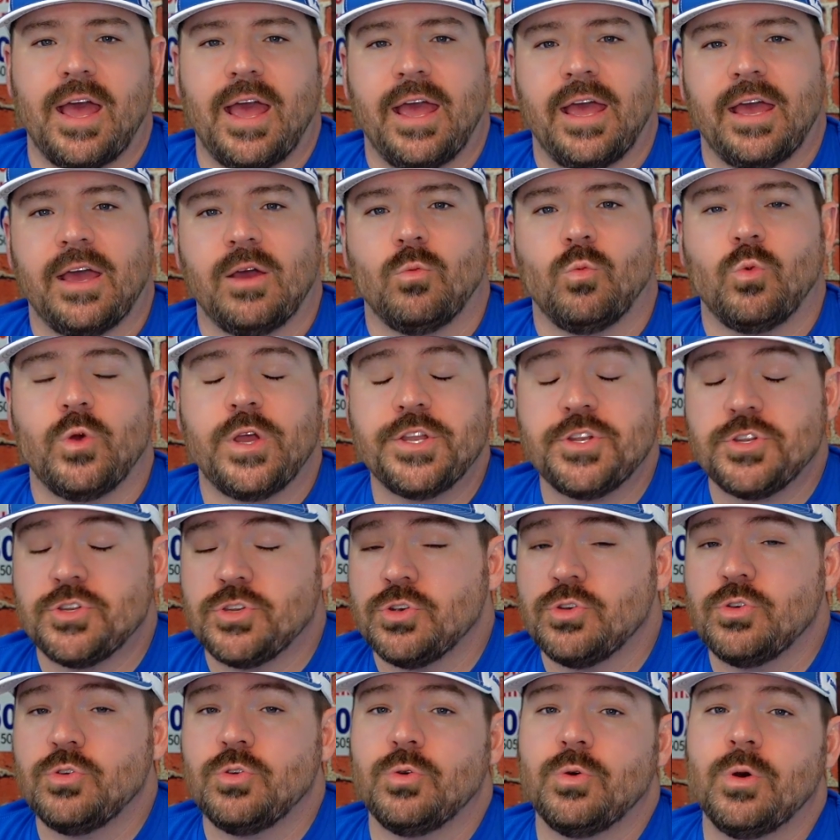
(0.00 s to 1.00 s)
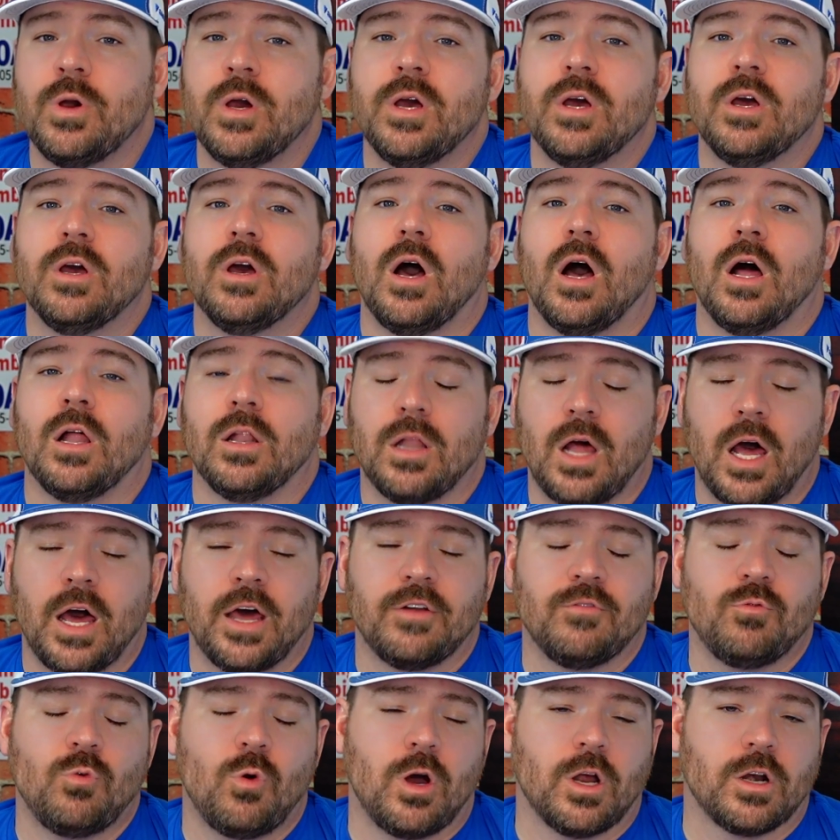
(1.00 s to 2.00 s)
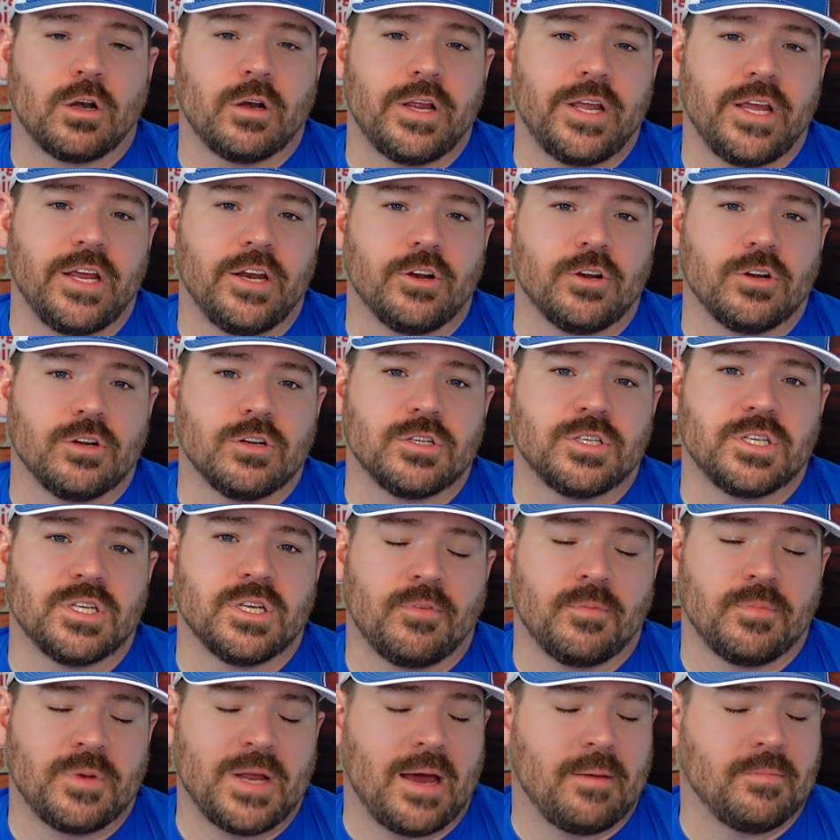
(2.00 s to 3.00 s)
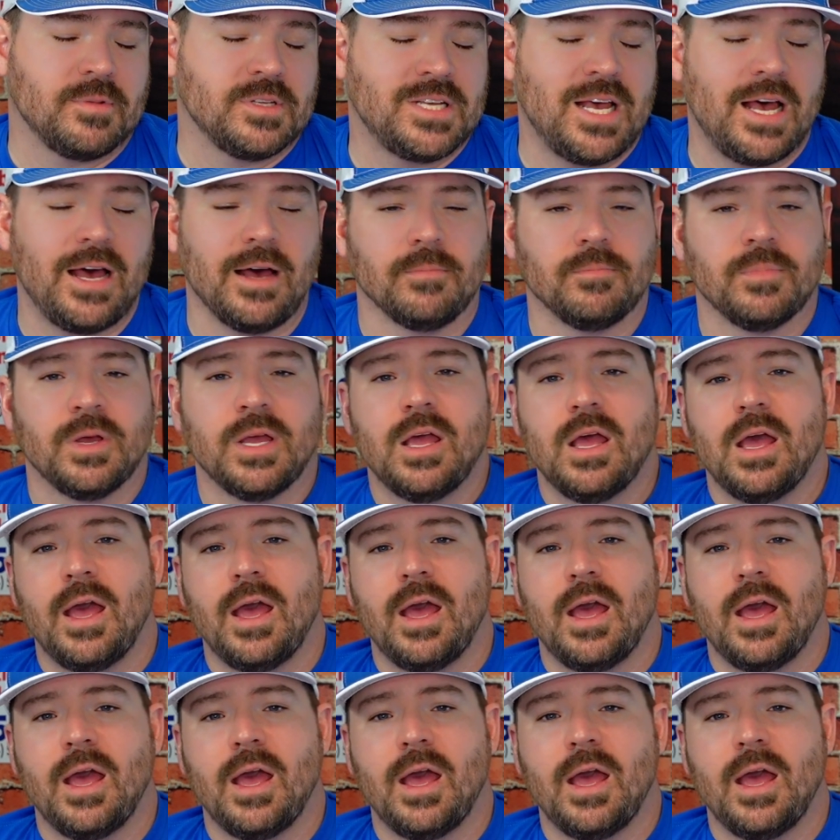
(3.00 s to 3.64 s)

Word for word: and we do a lot of water heaters from time to time.